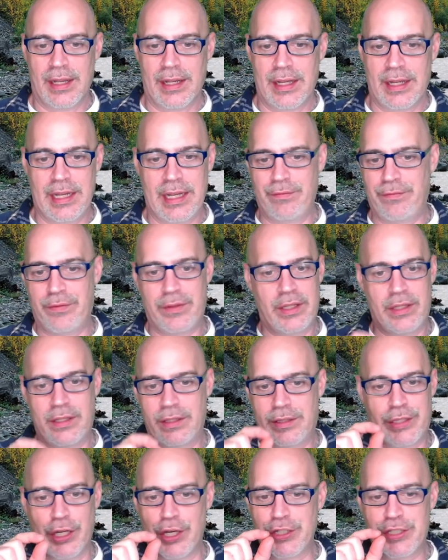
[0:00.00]
if
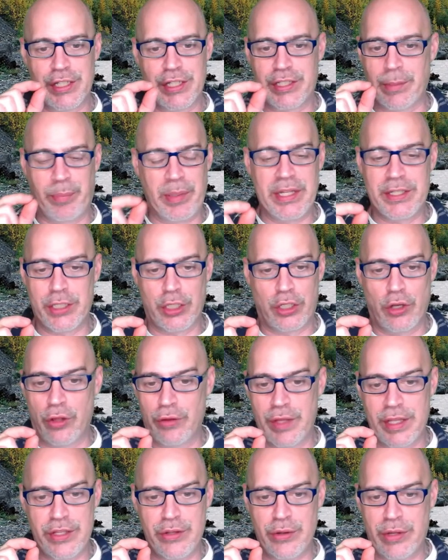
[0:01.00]
there's just a piece of
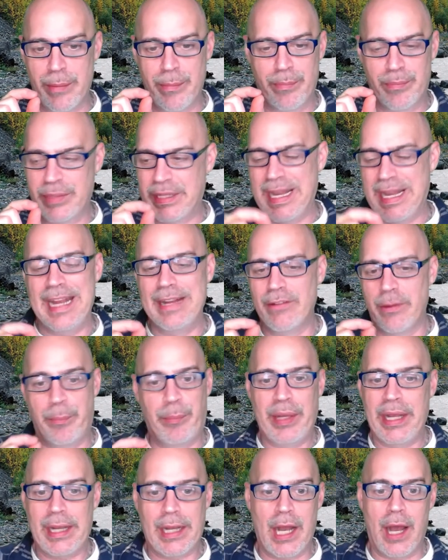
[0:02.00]
gold that you can't even
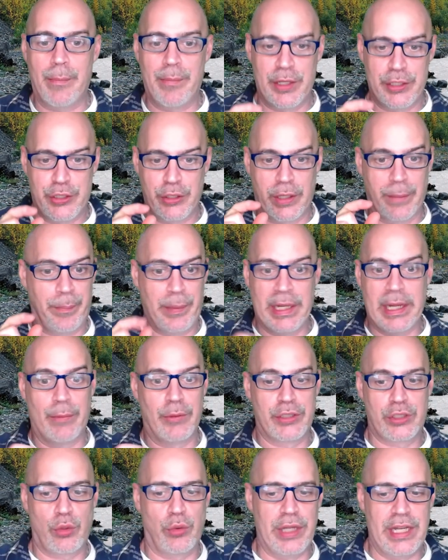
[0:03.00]
pick up, but you can pick up
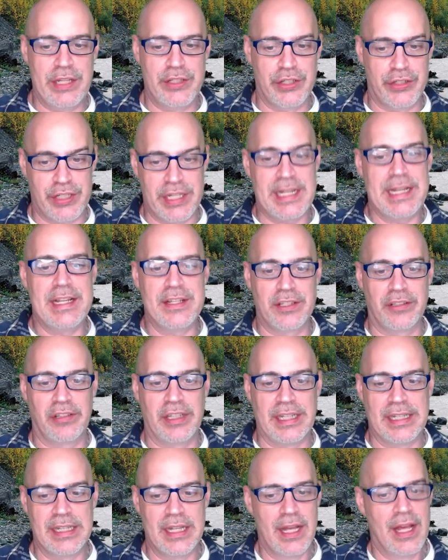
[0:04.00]
with tweezers
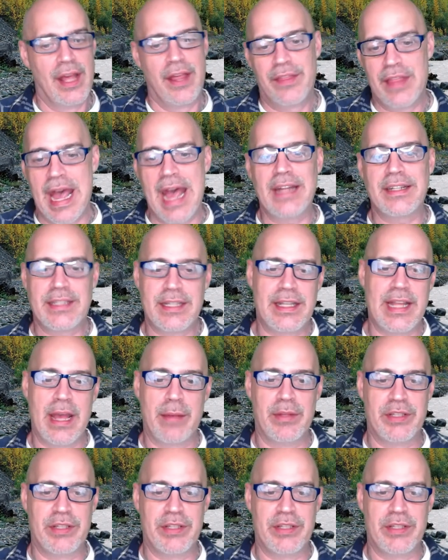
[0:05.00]
easily, that to them